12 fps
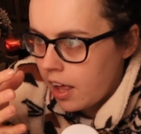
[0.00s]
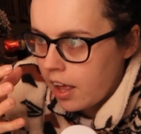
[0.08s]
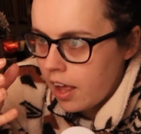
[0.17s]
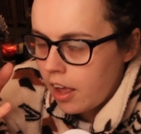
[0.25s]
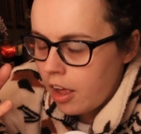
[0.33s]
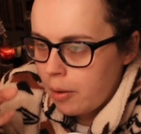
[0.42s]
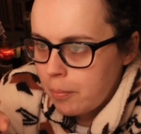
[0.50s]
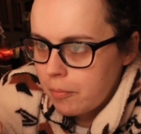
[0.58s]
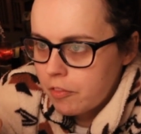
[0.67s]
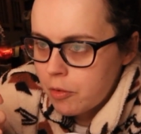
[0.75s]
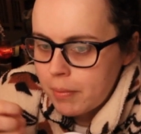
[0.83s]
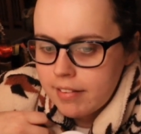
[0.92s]

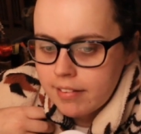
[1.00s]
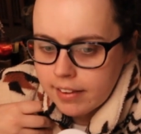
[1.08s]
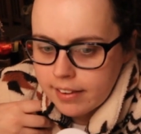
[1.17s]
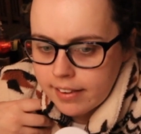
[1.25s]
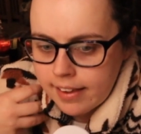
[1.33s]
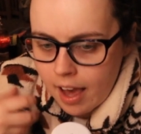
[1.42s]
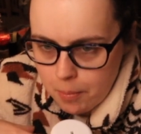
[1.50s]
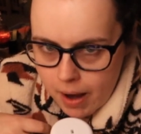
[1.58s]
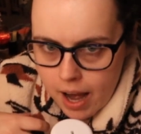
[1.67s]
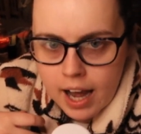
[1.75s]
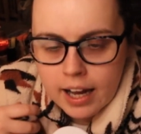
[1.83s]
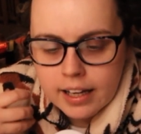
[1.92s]
for me to get
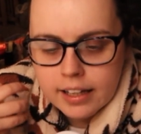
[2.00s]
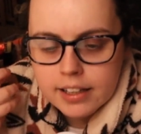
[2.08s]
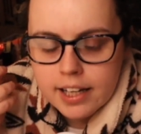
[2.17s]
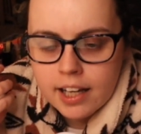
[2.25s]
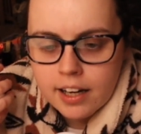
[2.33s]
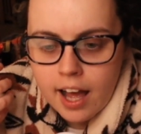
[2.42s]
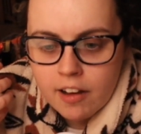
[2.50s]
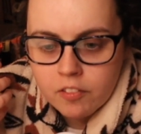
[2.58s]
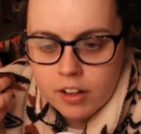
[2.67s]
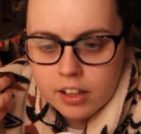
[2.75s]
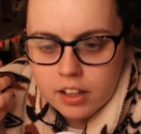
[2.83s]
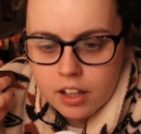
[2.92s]
behind and have
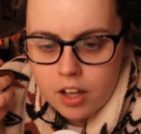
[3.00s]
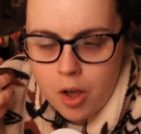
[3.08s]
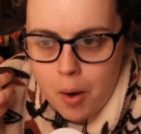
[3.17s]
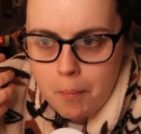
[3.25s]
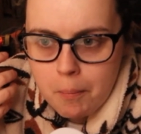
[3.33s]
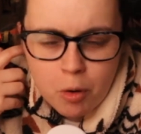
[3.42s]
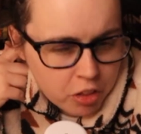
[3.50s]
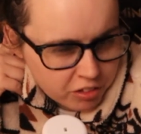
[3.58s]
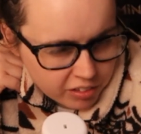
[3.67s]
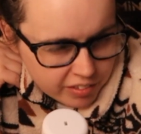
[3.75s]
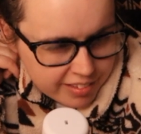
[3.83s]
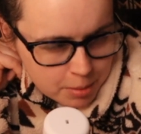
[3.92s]
like more
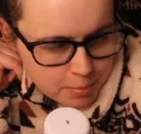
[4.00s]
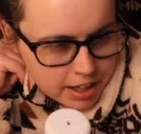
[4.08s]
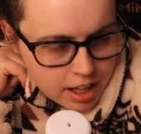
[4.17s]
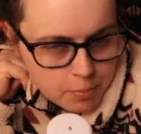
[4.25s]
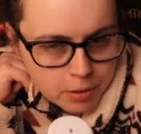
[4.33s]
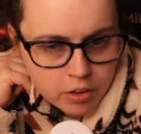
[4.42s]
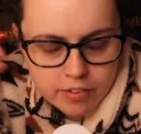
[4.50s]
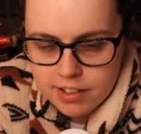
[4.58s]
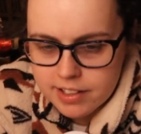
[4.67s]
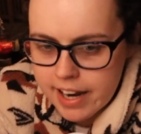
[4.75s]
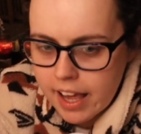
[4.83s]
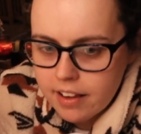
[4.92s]
thrills at the minute, because the
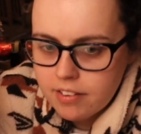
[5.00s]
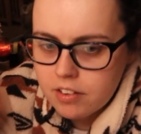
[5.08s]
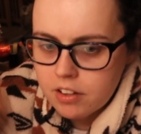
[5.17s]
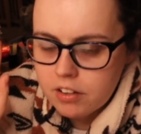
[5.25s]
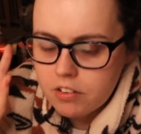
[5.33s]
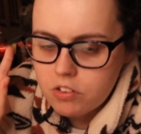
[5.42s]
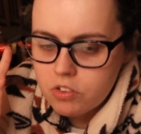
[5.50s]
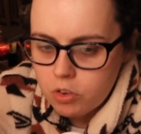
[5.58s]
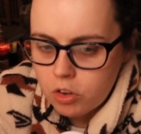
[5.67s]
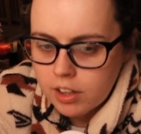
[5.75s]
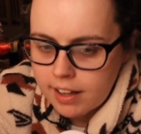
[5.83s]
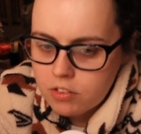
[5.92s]
Dexter
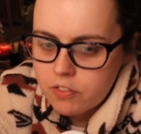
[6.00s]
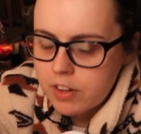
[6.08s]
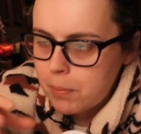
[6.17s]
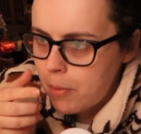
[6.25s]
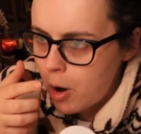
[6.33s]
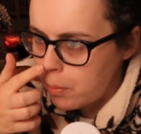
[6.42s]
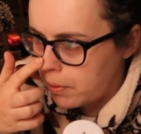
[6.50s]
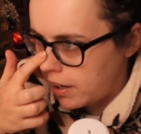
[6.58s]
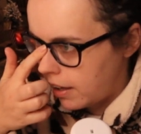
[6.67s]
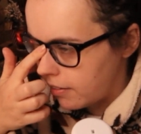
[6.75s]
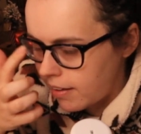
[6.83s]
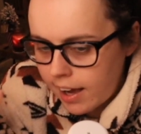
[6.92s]
storyline stuff at the moment
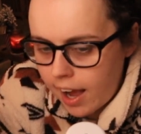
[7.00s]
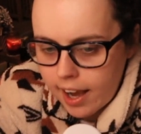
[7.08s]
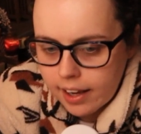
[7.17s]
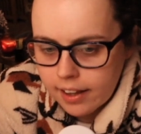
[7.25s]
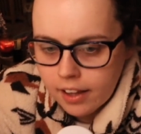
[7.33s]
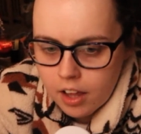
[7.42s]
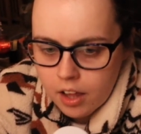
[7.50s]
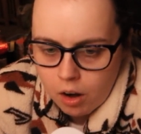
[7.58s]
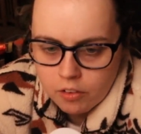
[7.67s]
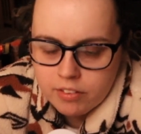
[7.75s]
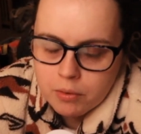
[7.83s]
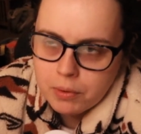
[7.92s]
is I like,
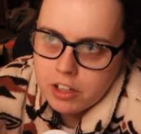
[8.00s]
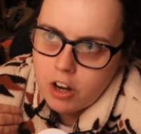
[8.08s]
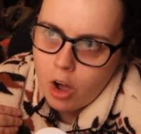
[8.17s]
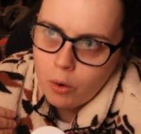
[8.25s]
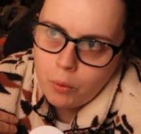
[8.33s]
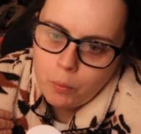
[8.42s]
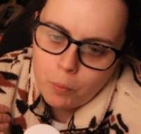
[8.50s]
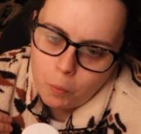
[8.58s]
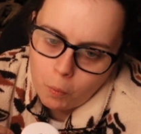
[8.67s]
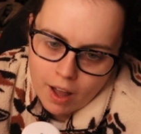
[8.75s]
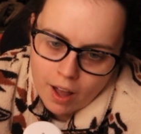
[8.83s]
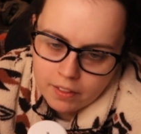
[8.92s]
obviously we know where these